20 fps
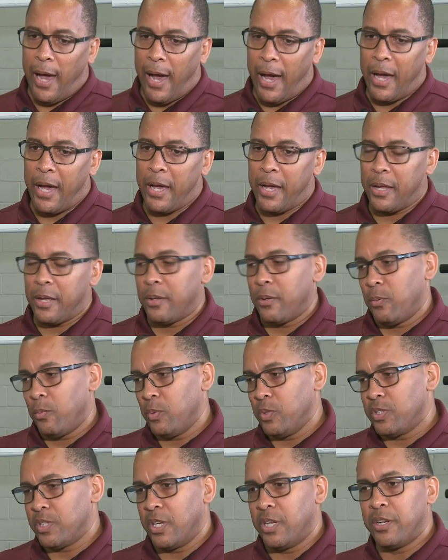I
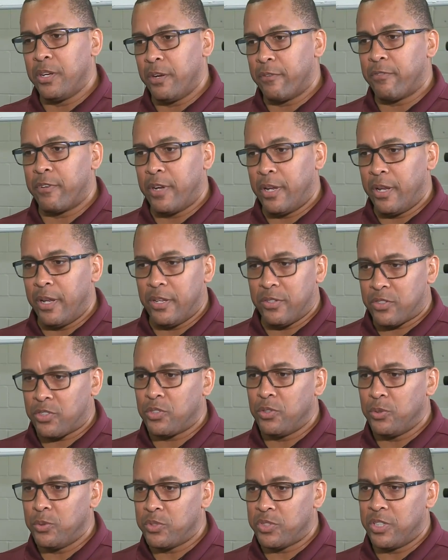was in different
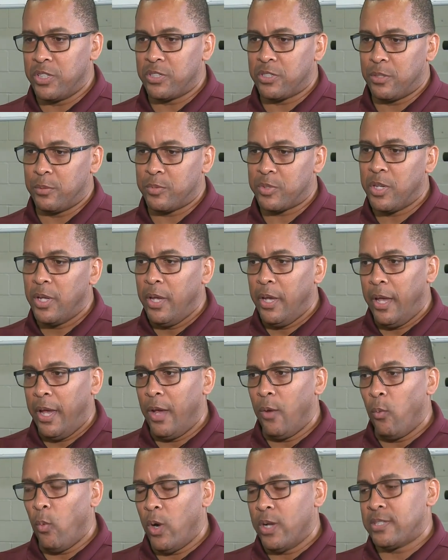school systems,
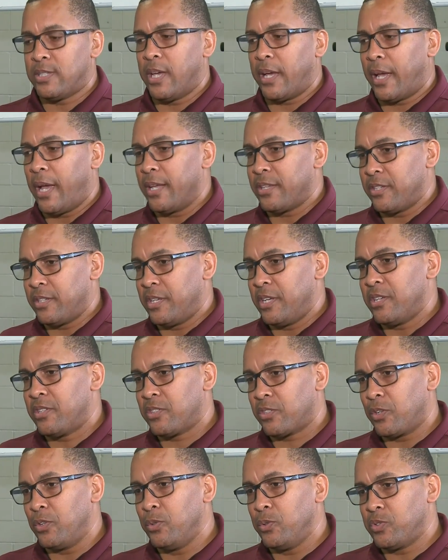and once I got to this
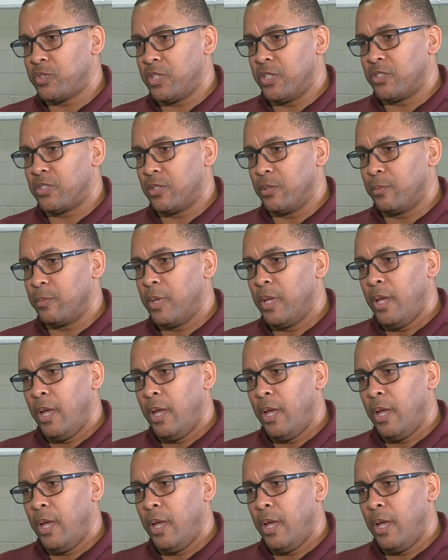school system,